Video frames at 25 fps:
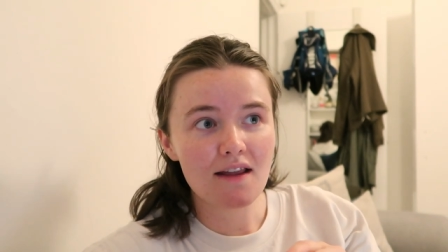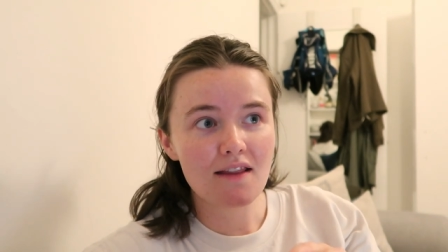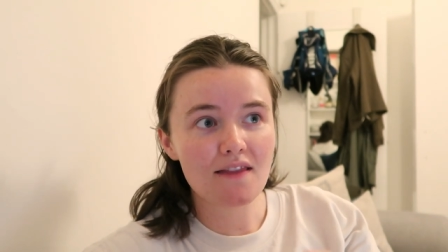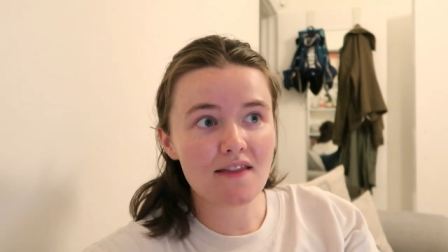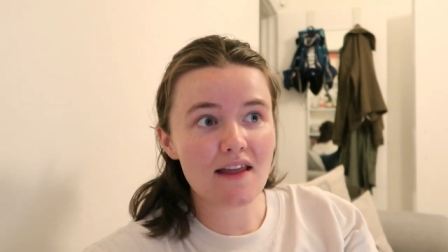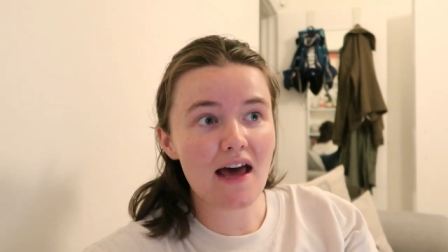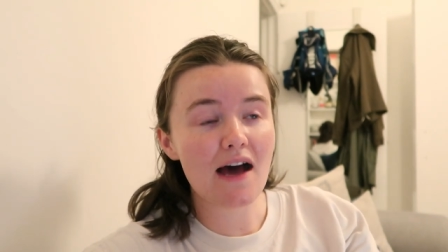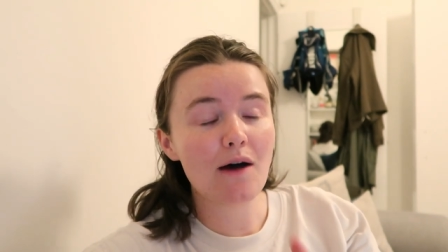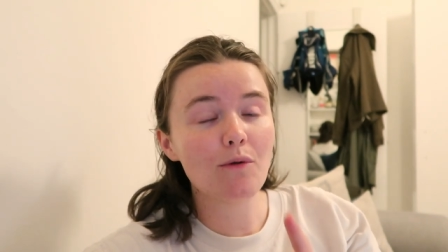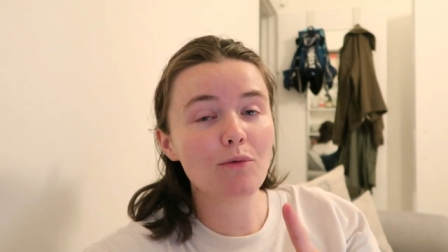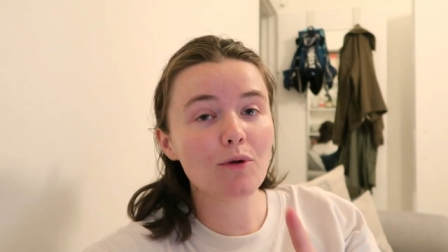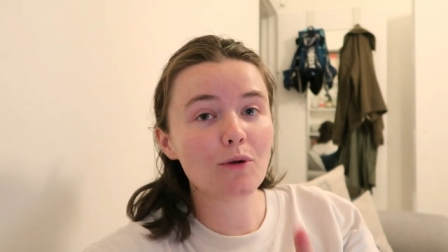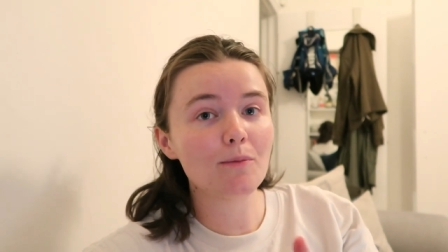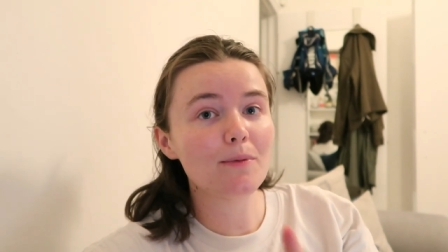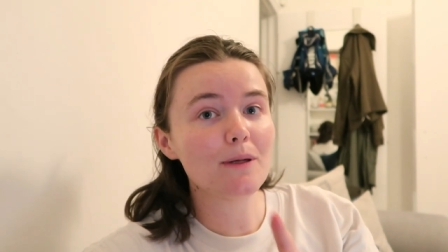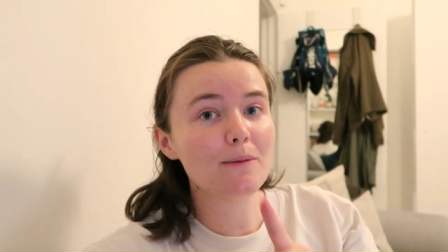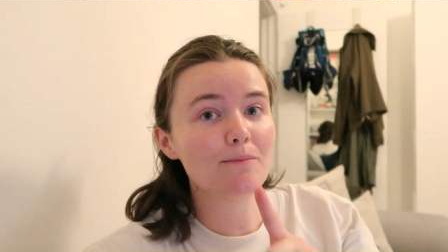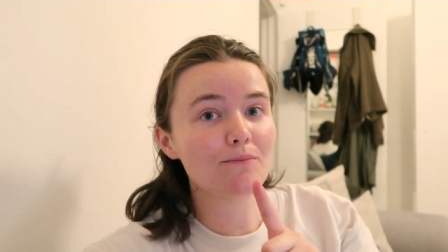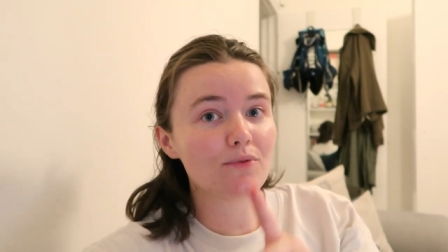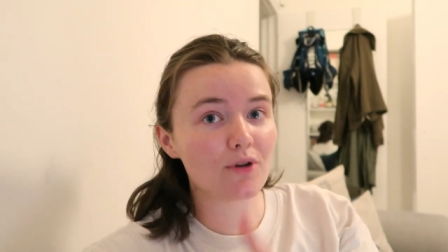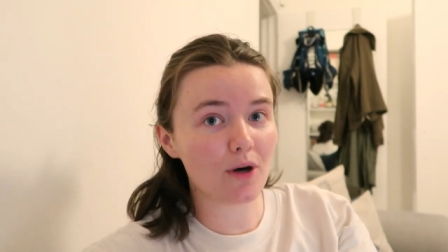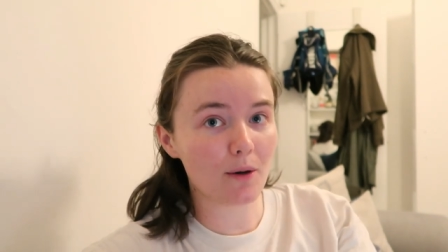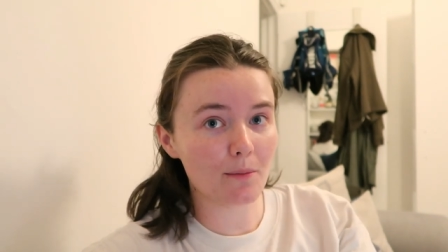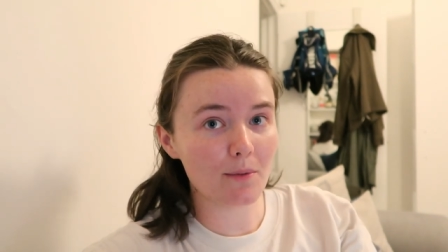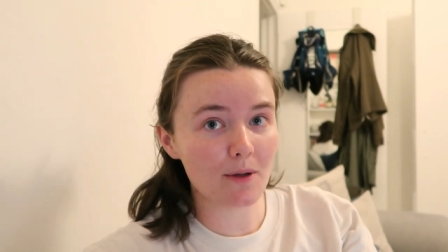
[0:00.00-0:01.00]
there will be
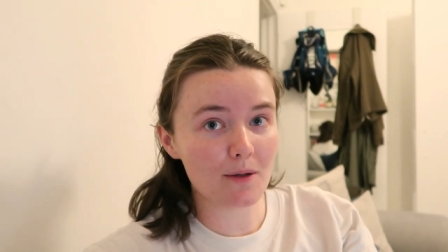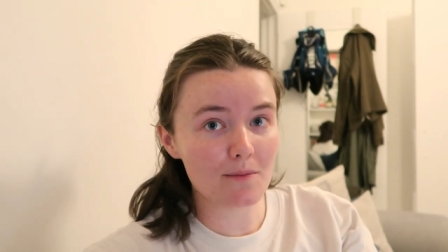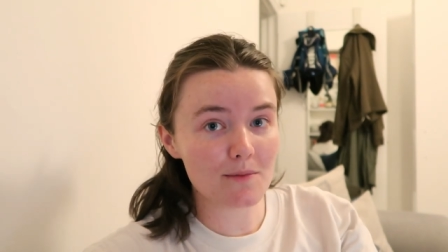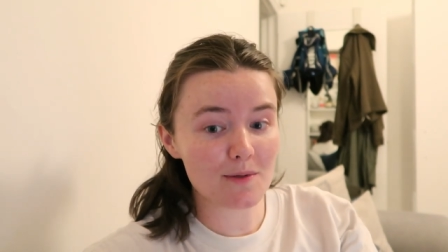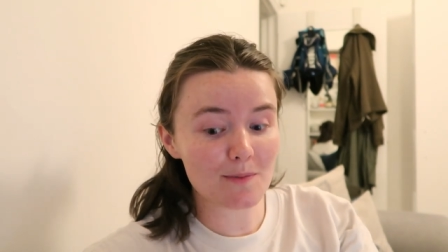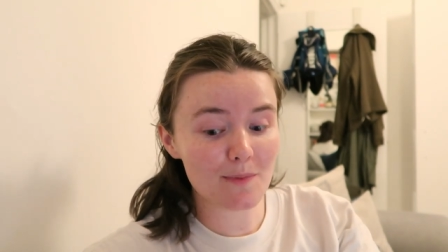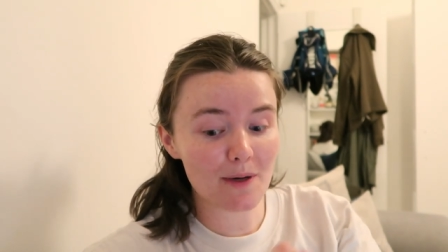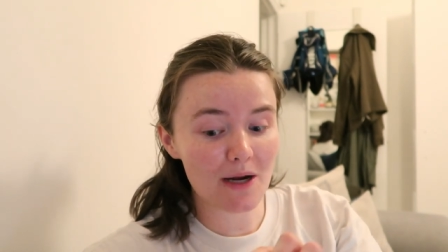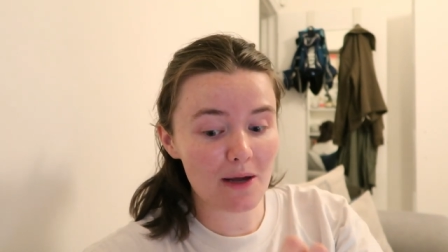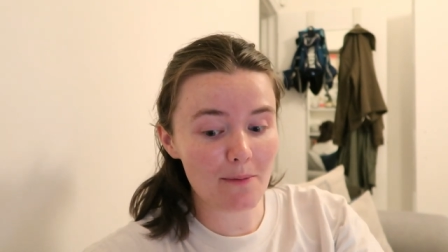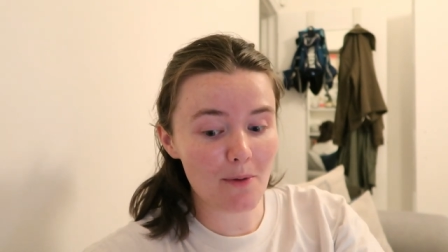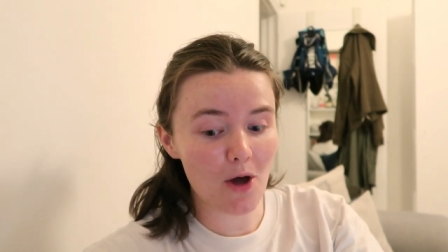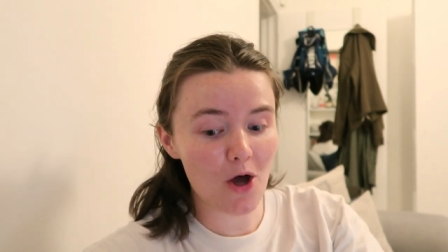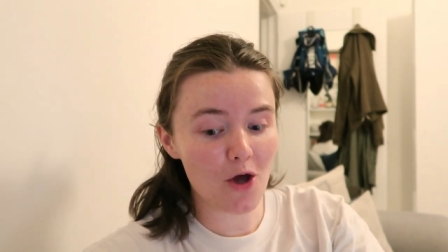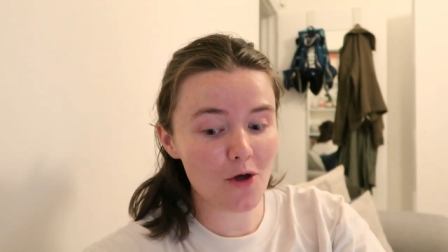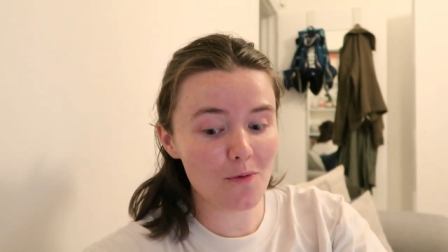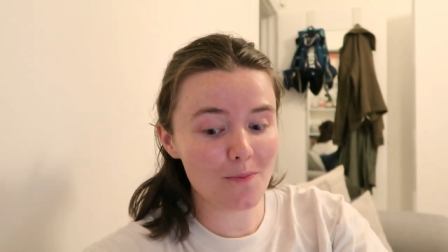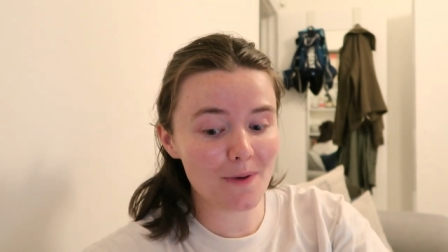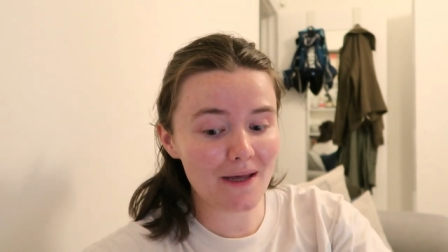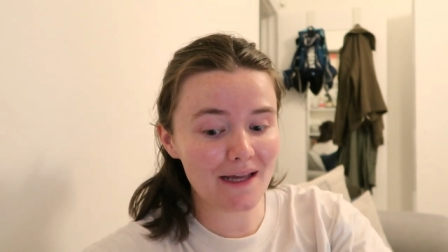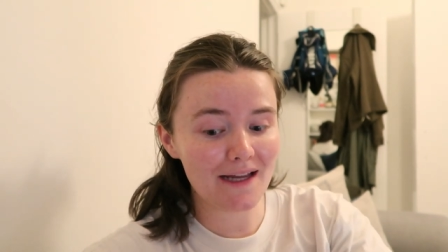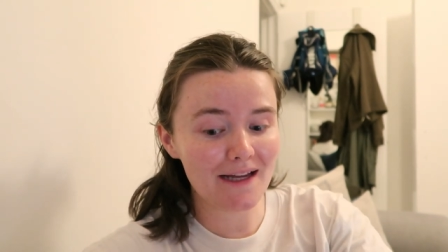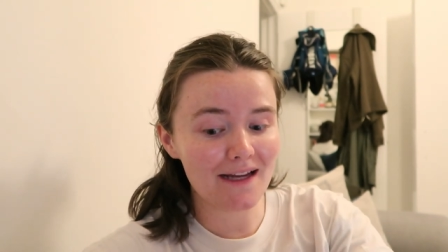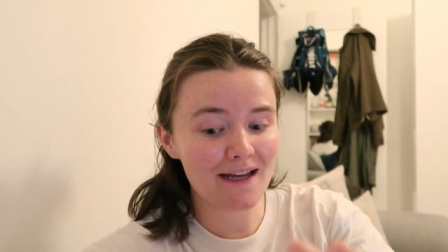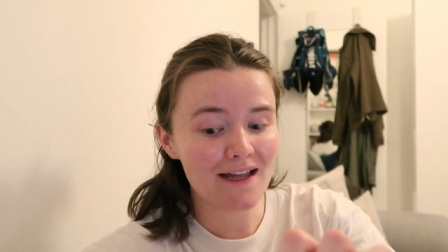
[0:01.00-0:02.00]
problems, but I'm
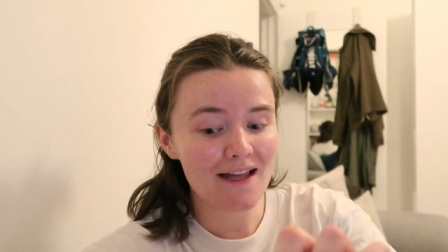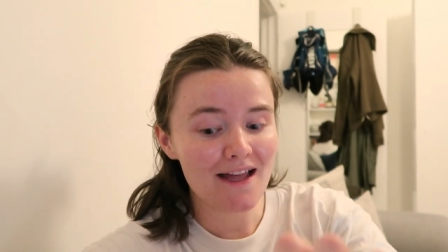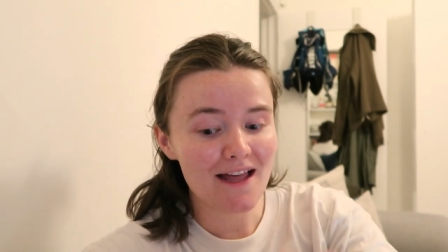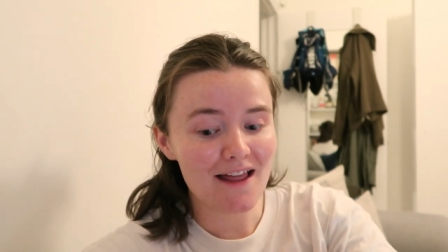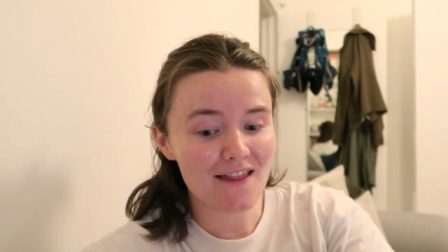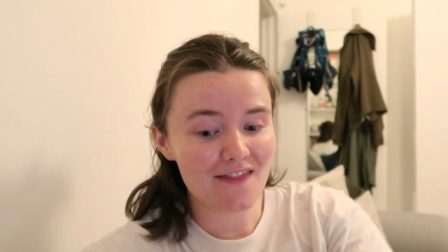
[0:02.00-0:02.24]
hoping